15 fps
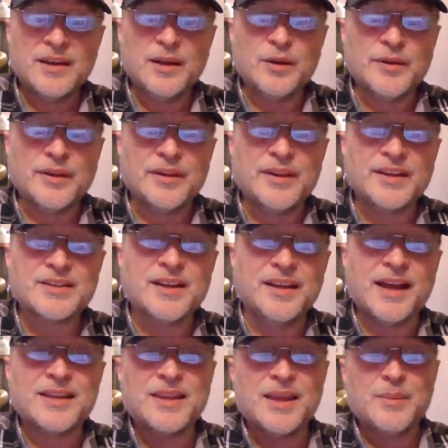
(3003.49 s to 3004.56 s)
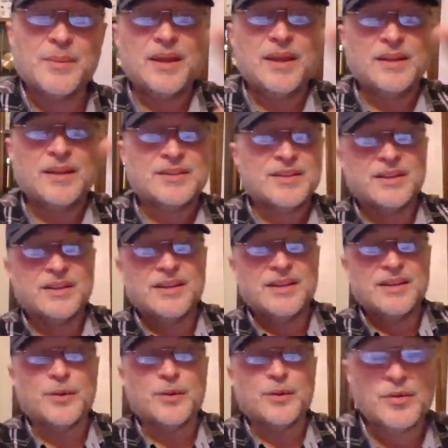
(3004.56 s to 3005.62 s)
you know, the disconnecting means is
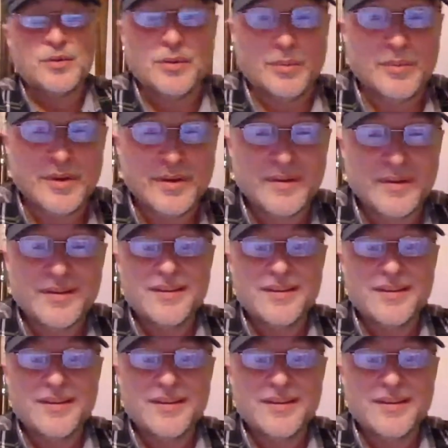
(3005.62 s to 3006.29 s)
in the other room.